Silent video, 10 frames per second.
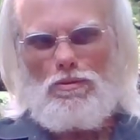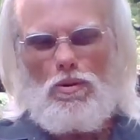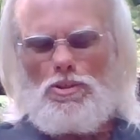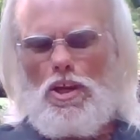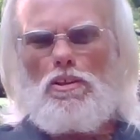
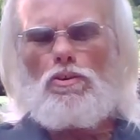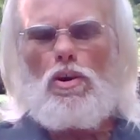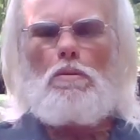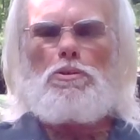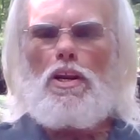rotating the
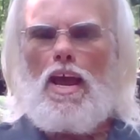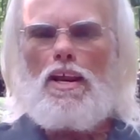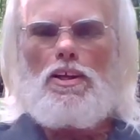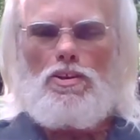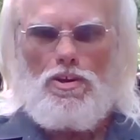crops and
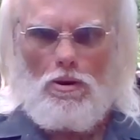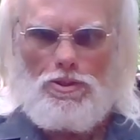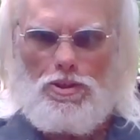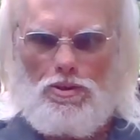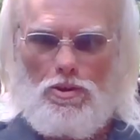adding
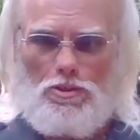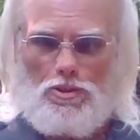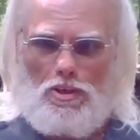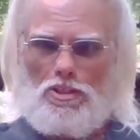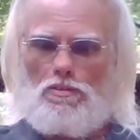
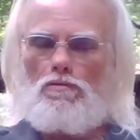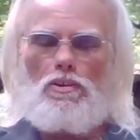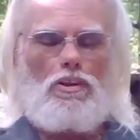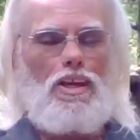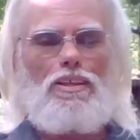nutrients, if
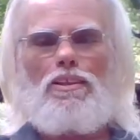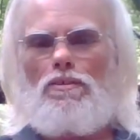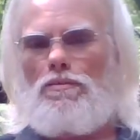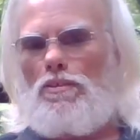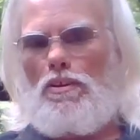they're letting
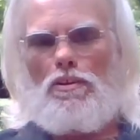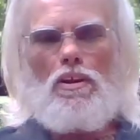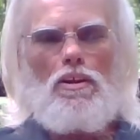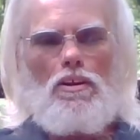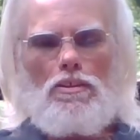
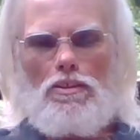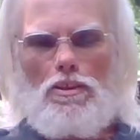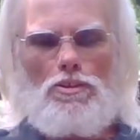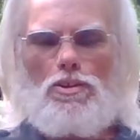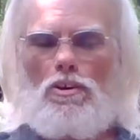
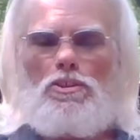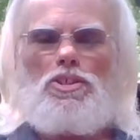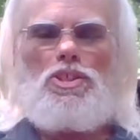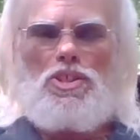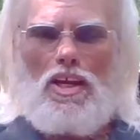the dirt
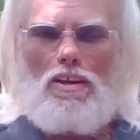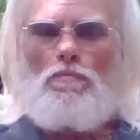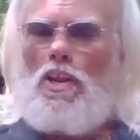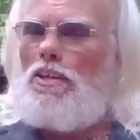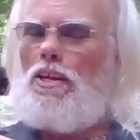sit
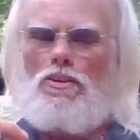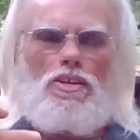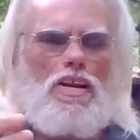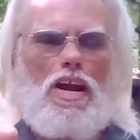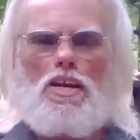and get
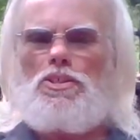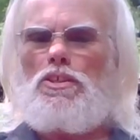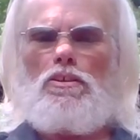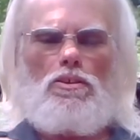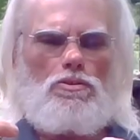
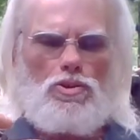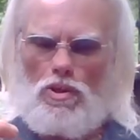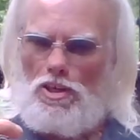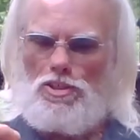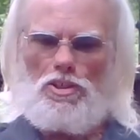nice and
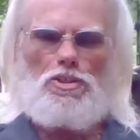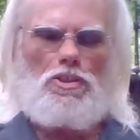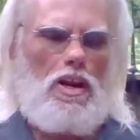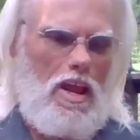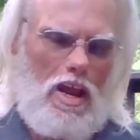nutritious
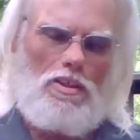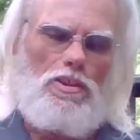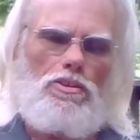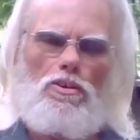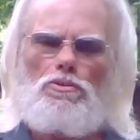and add
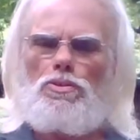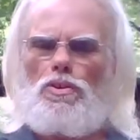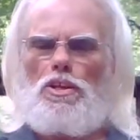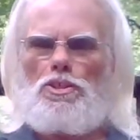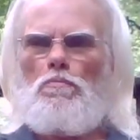the
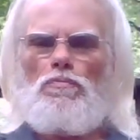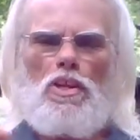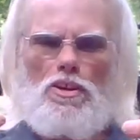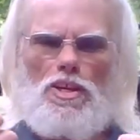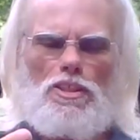nutrients
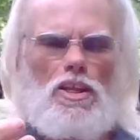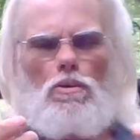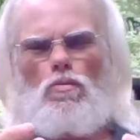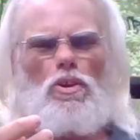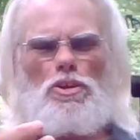and get
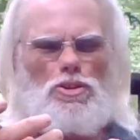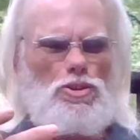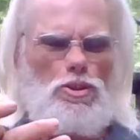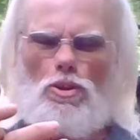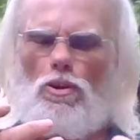that really
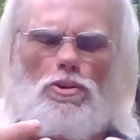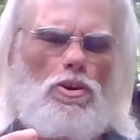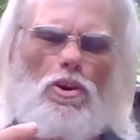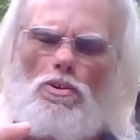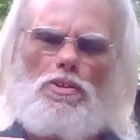dark
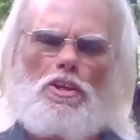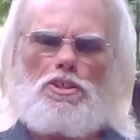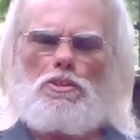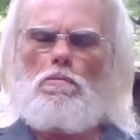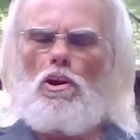earthy
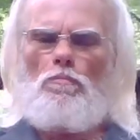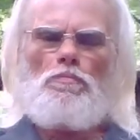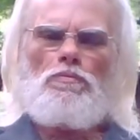smell.